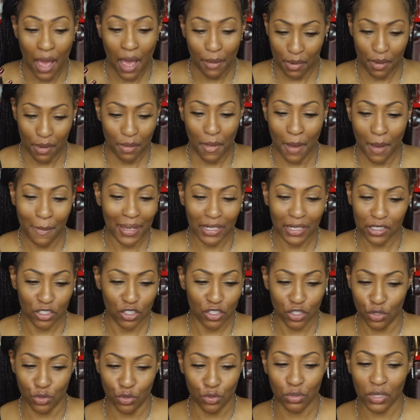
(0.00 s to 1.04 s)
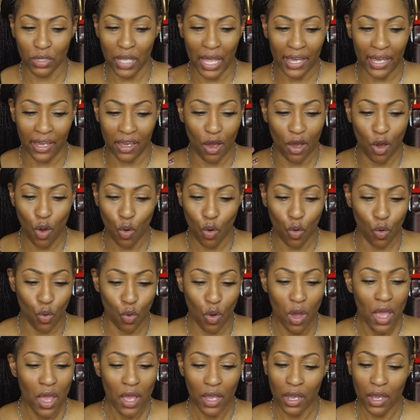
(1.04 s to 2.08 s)
I'm about to do like a whole
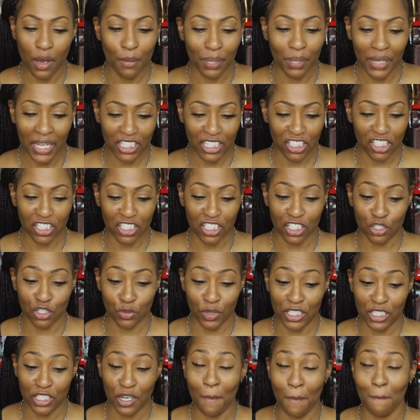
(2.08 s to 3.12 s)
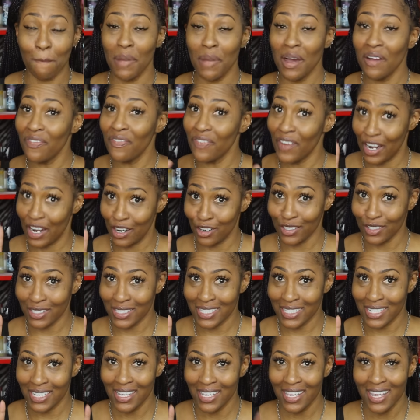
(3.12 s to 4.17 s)
complexion situation. But
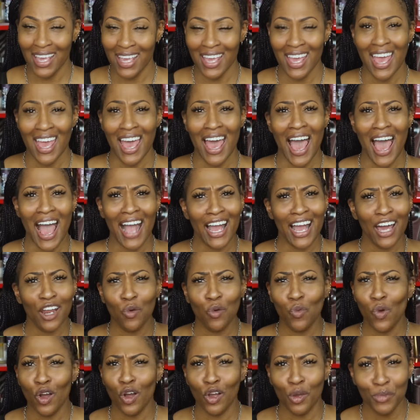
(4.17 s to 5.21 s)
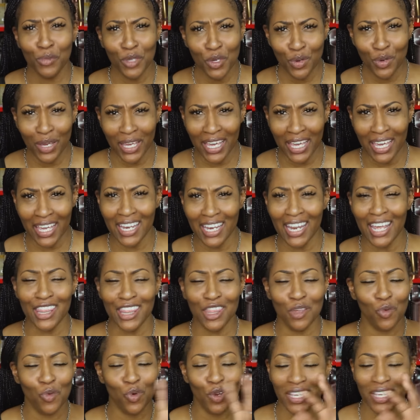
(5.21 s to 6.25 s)
first, I gotta welcome you in and
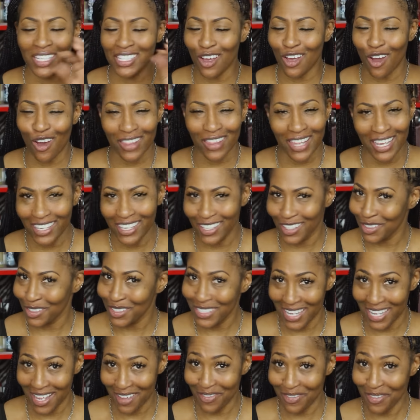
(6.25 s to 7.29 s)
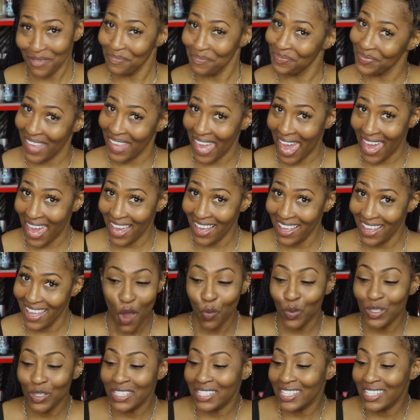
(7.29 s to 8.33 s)
then we'll get to all that good old stuff. Okay?
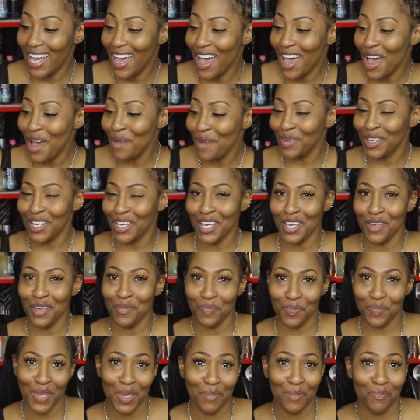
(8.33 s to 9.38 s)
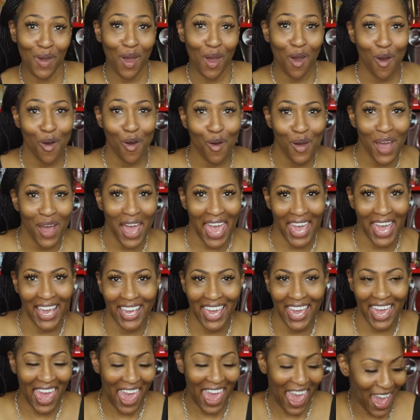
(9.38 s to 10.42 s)
What's up, good people,
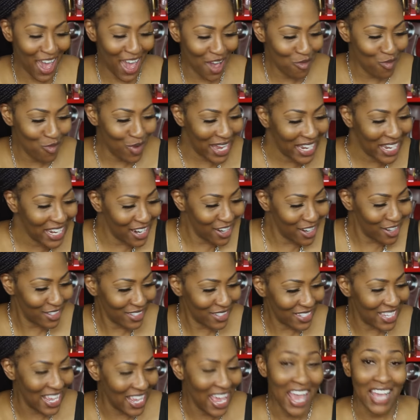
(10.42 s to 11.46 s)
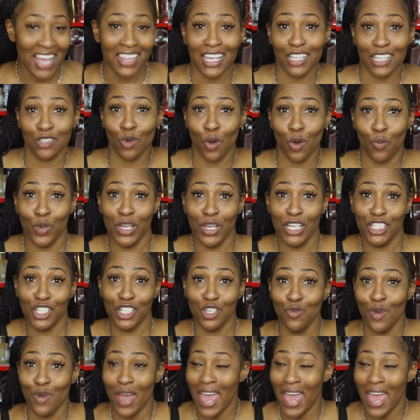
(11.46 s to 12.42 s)
aka winners? That's what we do.